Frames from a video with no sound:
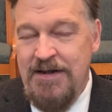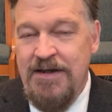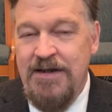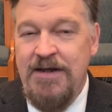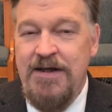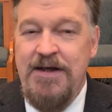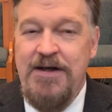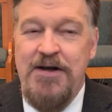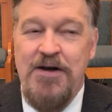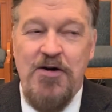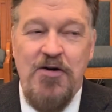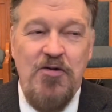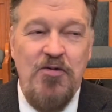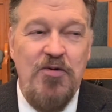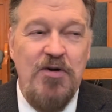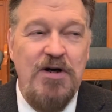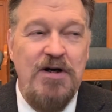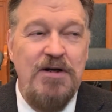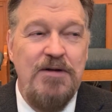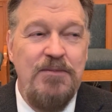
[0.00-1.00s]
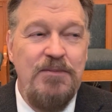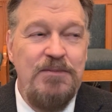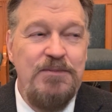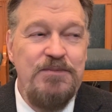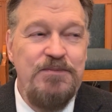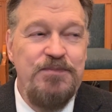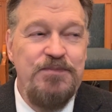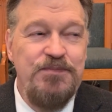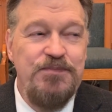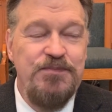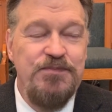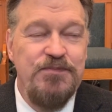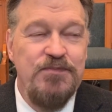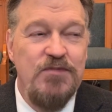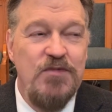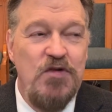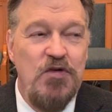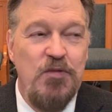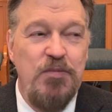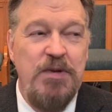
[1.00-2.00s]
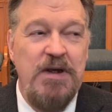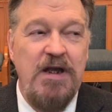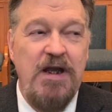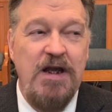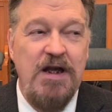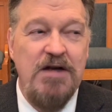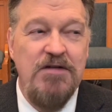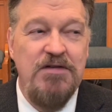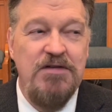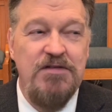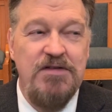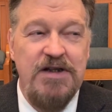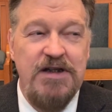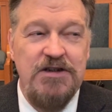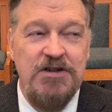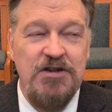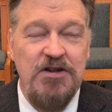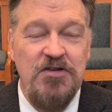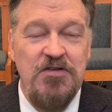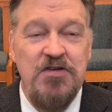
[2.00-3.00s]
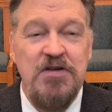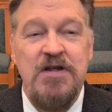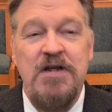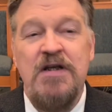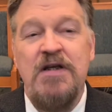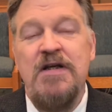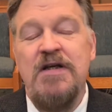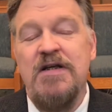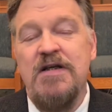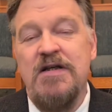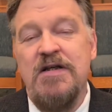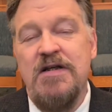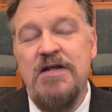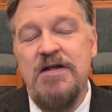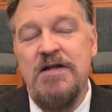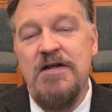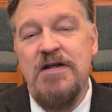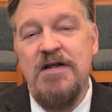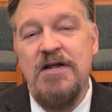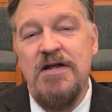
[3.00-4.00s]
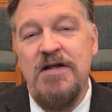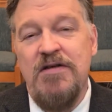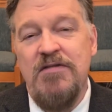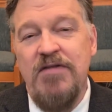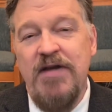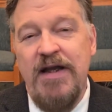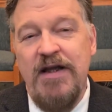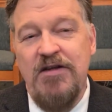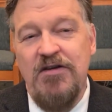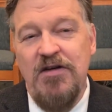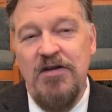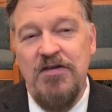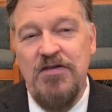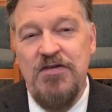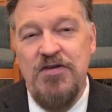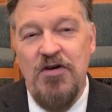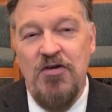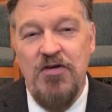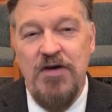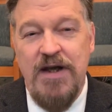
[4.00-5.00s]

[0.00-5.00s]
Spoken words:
You know, speaking of evangelists, evangelists don't